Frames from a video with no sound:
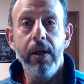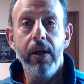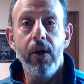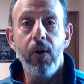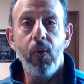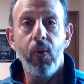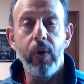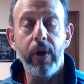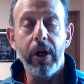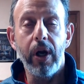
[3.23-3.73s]

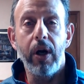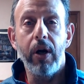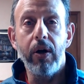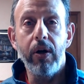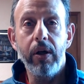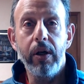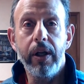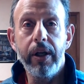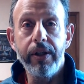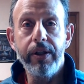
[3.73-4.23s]
We are
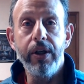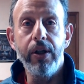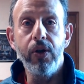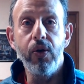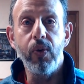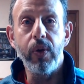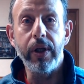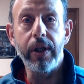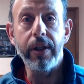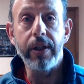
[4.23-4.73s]

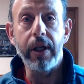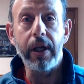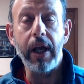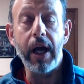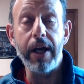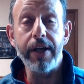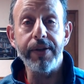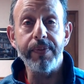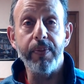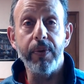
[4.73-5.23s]
continuing in the
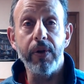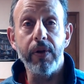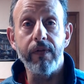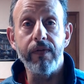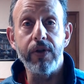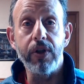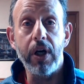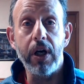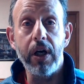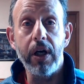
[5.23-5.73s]
Gospel of
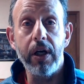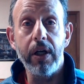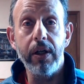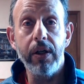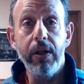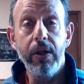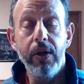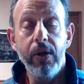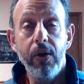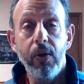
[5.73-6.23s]
John.
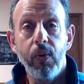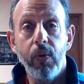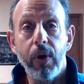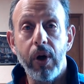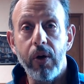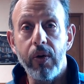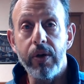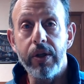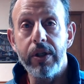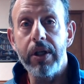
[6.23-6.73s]
We are
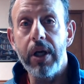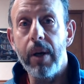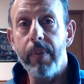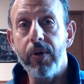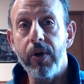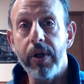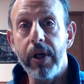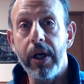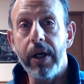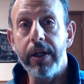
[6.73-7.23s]
in chapter
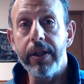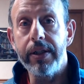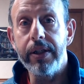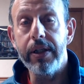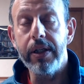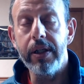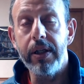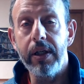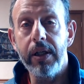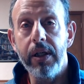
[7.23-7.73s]

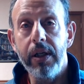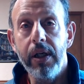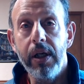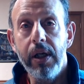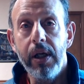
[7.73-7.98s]
19.